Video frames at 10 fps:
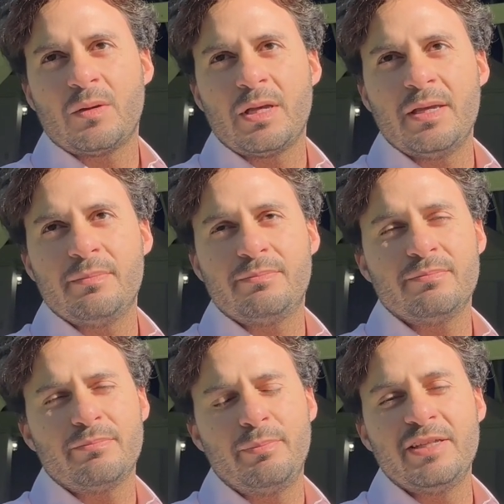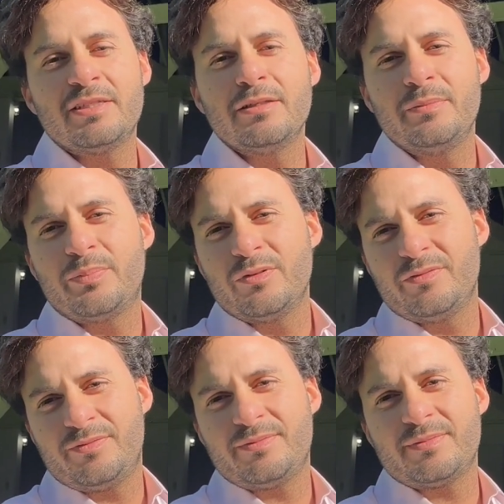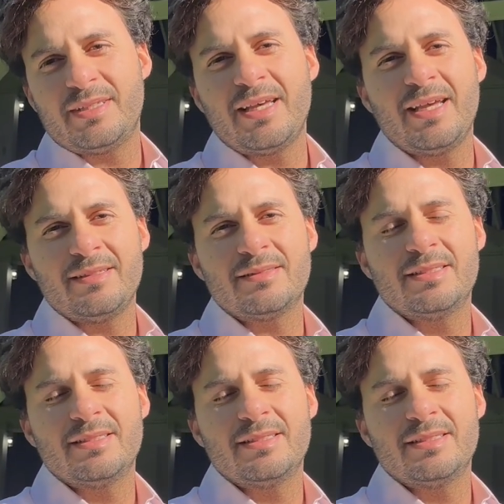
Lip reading: It basically proved that